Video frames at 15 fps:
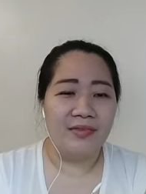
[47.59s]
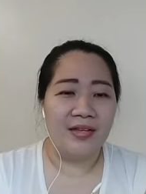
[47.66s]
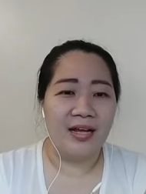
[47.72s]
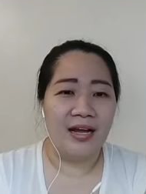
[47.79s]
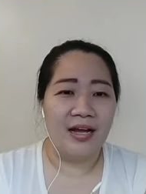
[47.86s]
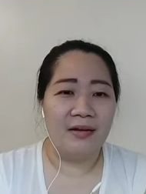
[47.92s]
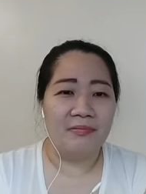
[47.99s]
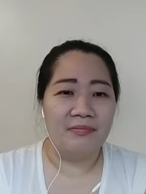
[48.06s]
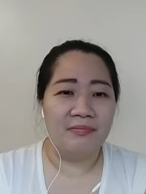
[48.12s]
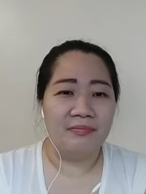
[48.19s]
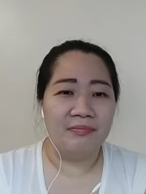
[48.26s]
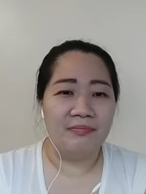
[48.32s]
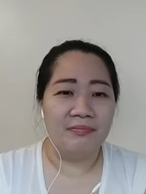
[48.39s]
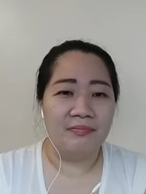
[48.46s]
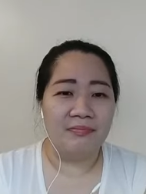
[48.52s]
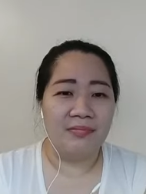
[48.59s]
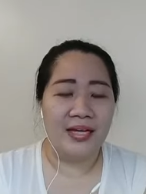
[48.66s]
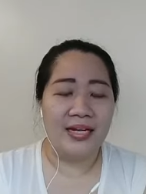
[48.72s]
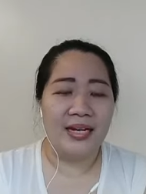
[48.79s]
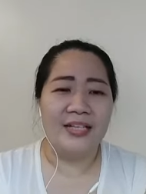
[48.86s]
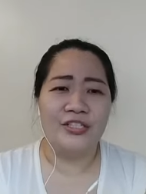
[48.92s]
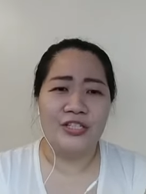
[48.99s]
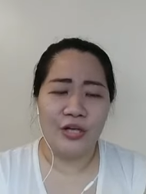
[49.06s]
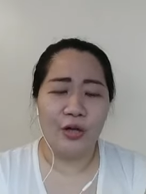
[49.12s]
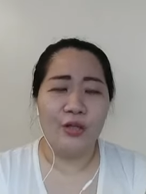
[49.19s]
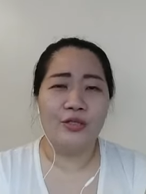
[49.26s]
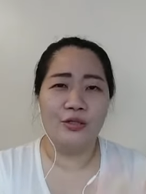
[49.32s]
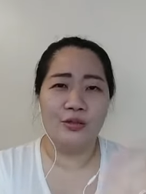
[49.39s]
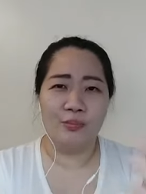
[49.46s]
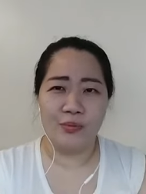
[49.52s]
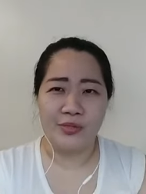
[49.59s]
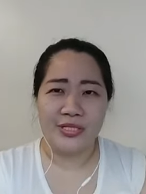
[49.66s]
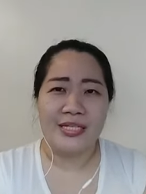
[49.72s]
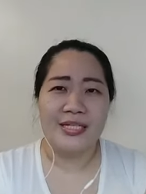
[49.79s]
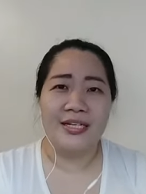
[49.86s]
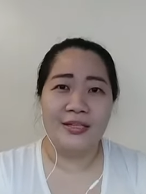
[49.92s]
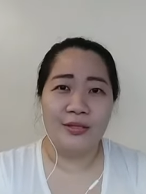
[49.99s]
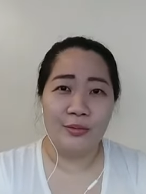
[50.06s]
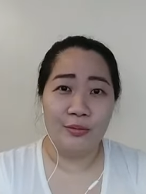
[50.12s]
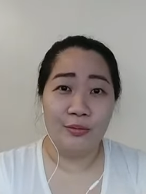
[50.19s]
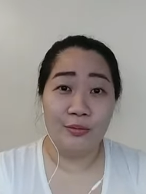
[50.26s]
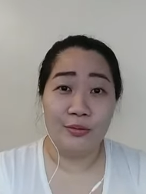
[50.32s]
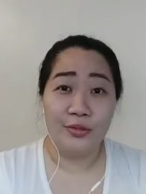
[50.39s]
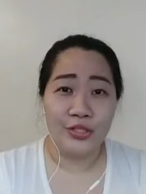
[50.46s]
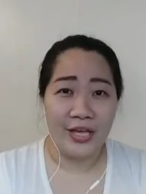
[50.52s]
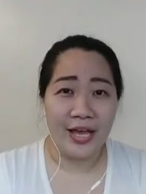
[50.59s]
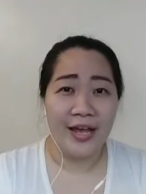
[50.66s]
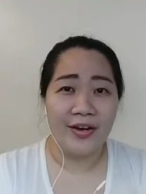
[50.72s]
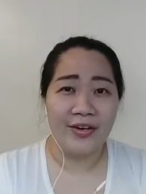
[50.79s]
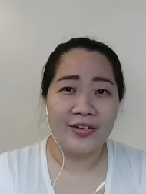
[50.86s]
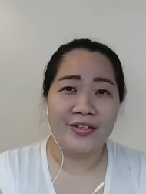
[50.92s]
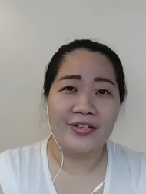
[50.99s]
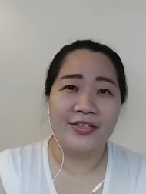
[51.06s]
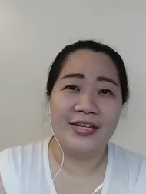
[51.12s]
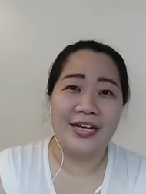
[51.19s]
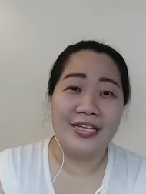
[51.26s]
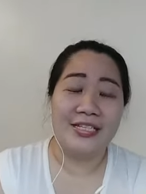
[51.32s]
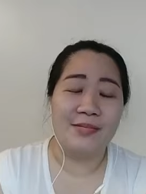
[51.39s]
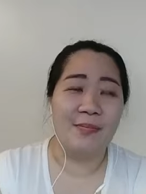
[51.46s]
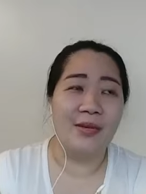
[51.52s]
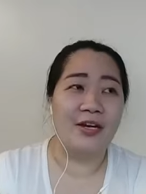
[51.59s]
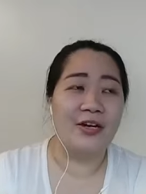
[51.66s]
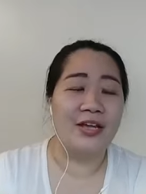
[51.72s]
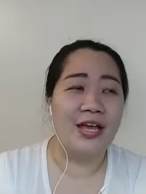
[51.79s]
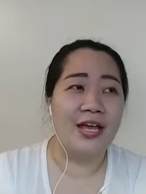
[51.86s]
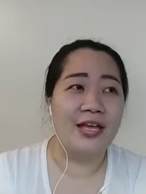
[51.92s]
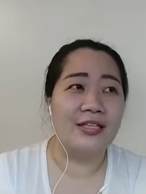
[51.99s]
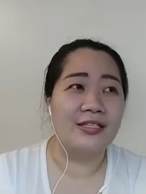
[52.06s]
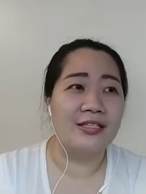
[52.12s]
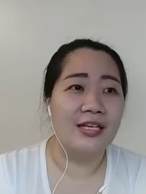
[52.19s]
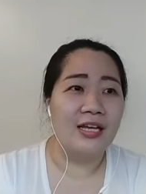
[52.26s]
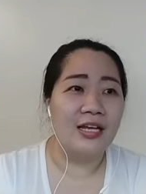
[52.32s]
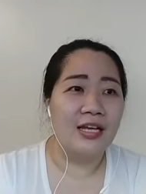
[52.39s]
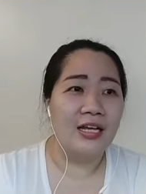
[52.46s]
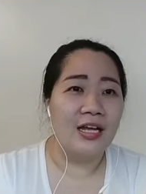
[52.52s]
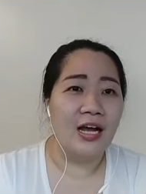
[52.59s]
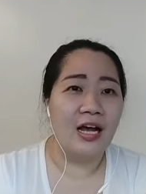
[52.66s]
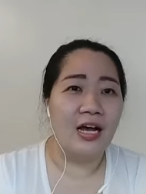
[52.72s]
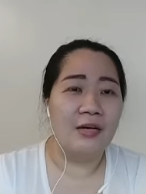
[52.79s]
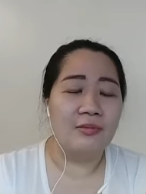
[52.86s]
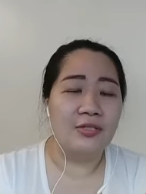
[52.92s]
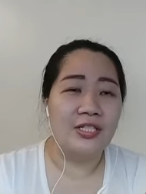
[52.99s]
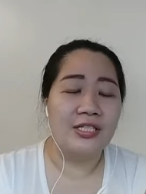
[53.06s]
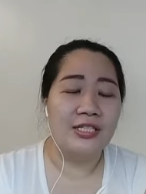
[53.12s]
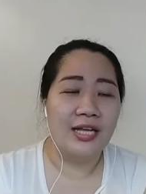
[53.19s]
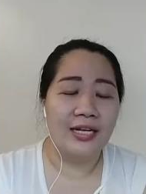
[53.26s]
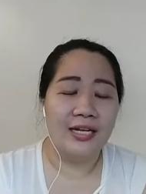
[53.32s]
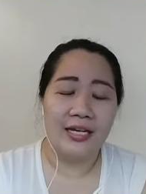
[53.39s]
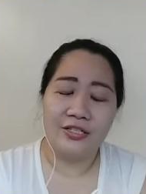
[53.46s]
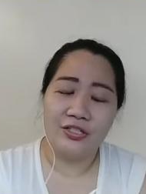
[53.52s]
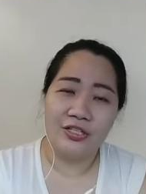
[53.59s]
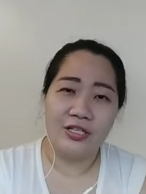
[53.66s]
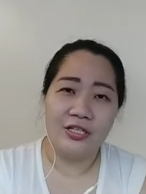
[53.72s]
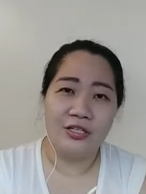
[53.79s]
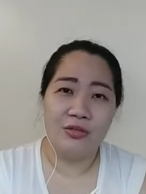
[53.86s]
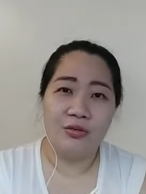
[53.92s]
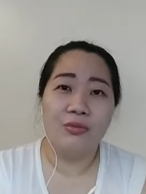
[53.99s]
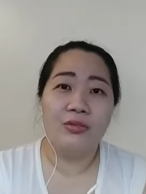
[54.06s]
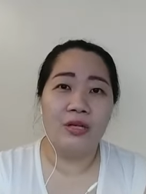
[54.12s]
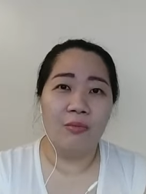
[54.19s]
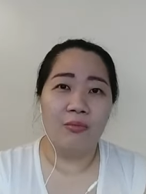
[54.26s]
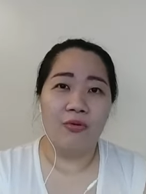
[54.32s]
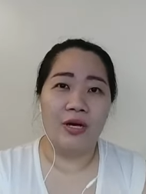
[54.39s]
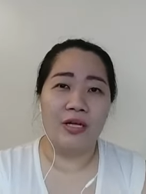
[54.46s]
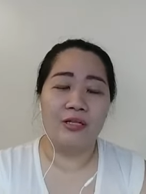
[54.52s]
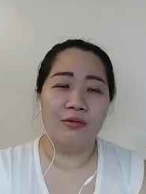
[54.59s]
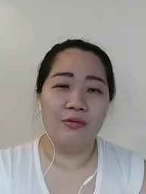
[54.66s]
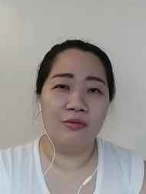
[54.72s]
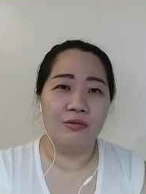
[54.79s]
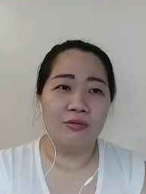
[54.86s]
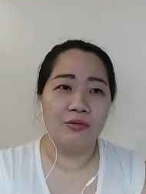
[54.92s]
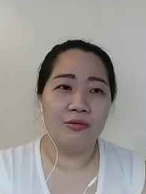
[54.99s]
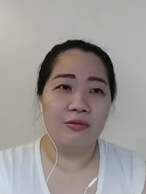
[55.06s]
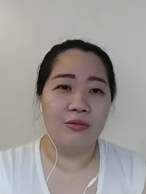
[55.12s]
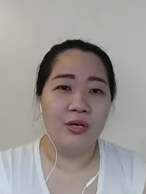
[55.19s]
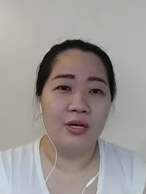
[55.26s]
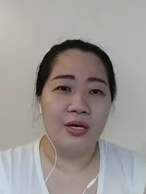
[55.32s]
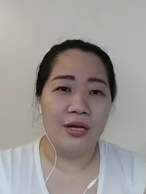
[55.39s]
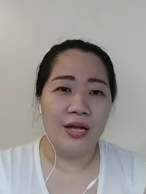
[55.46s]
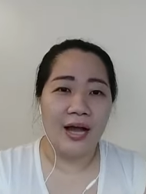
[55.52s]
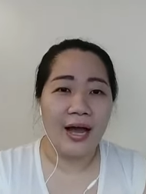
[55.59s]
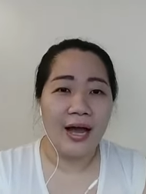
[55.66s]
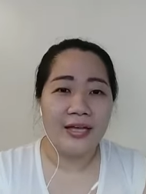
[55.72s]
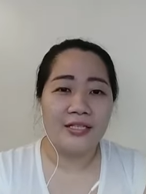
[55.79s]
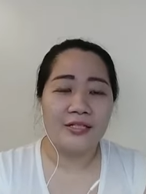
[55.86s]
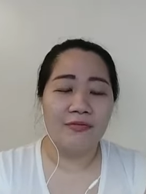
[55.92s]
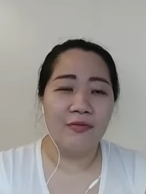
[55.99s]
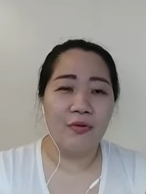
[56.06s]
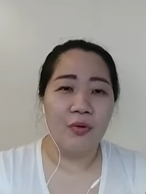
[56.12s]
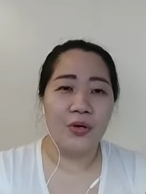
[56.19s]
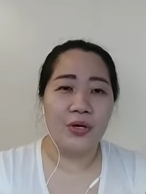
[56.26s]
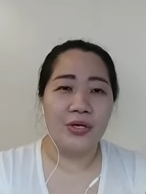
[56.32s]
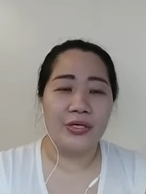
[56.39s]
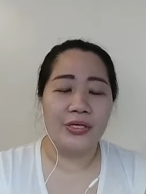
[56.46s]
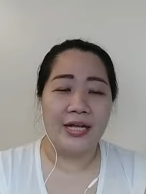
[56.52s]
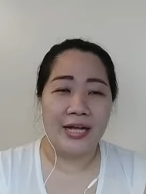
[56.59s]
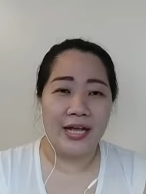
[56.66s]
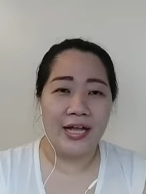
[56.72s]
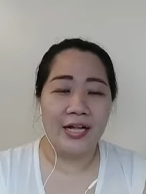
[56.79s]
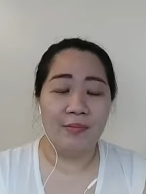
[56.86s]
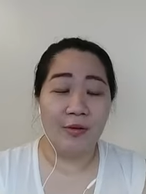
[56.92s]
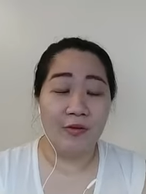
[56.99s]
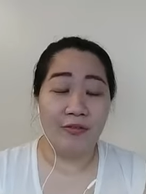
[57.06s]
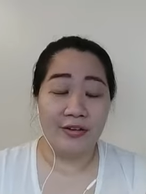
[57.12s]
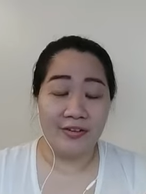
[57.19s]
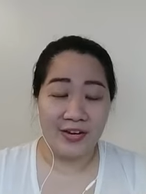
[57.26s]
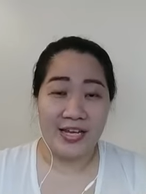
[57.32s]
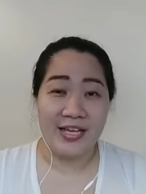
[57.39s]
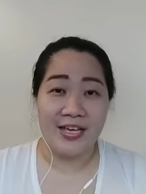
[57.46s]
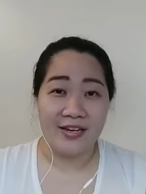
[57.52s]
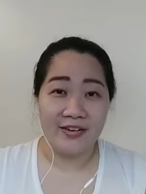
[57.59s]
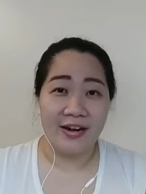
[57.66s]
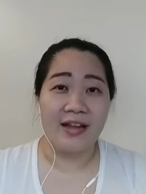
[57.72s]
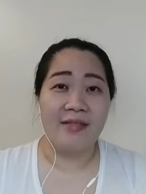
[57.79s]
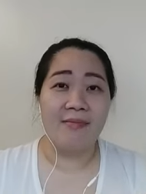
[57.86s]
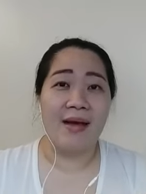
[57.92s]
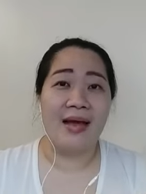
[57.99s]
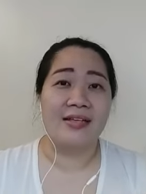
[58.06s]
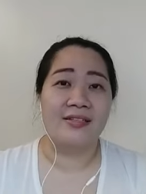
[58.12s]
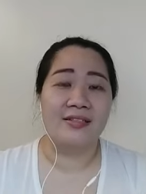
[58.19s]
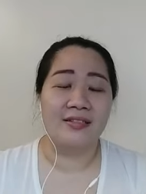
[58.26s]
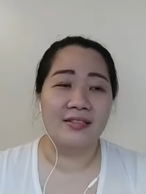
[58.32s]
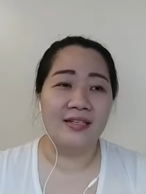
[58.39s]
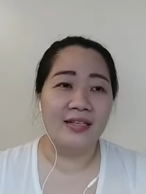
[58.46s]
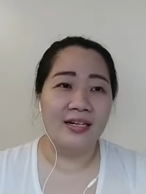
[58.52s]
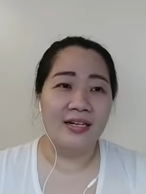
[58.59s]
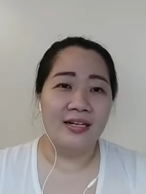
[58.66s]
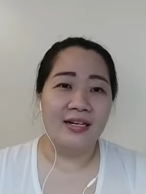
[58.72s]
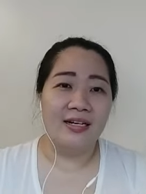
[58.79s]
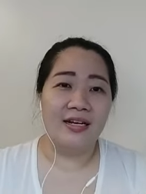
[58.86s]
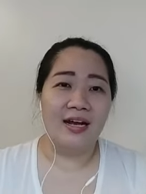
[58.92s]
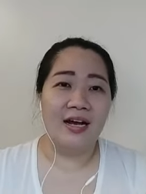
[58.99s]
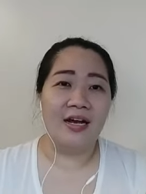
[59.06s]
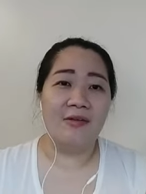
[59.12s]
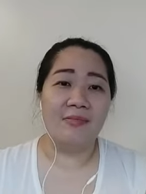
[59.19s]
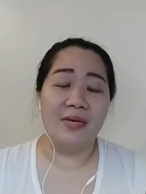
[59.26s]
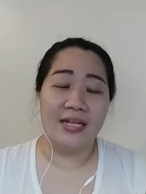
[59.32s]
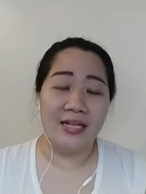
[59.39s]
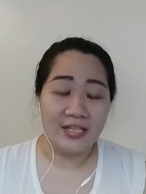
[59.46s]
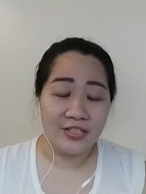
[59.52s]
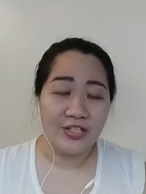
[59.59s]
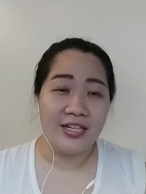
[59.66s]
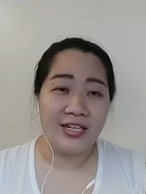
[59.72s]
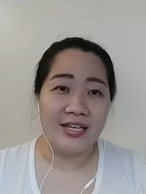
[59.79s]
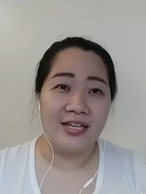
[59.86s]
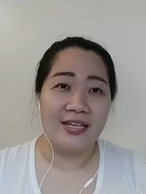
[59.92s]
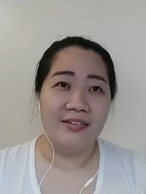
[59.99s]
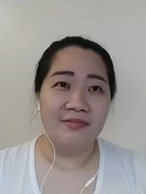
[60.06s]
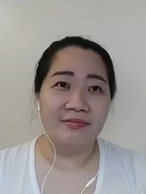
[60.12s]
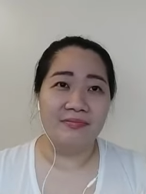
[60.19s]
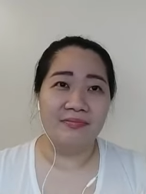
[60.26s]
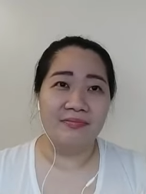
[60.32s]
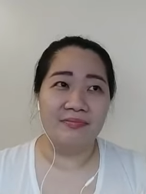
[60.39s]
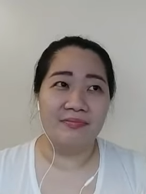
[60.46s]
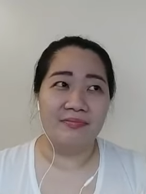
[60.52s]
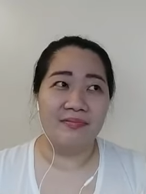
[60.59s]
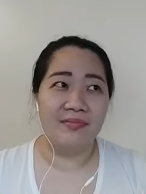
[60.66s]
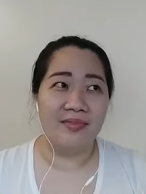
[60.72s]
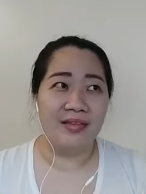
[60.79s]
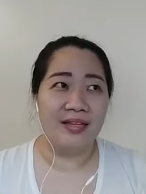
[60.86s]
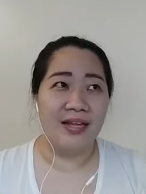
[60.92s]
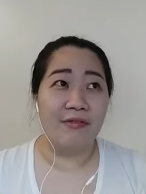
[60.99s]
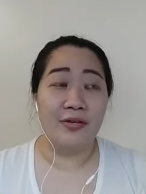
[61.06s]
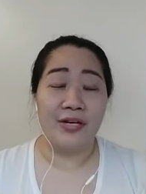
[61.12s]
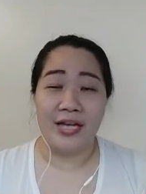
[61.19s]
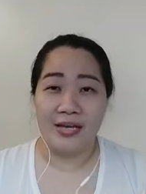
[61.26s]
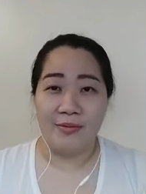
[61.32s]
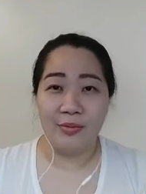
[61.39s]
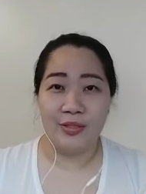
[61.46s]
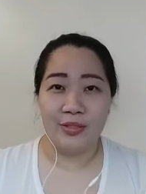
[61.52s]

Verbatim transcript: um, and then she also proceeded to share her experience. Um, she said that she knew someone who asked for the help of a Reiki grandmaster um, initially they were able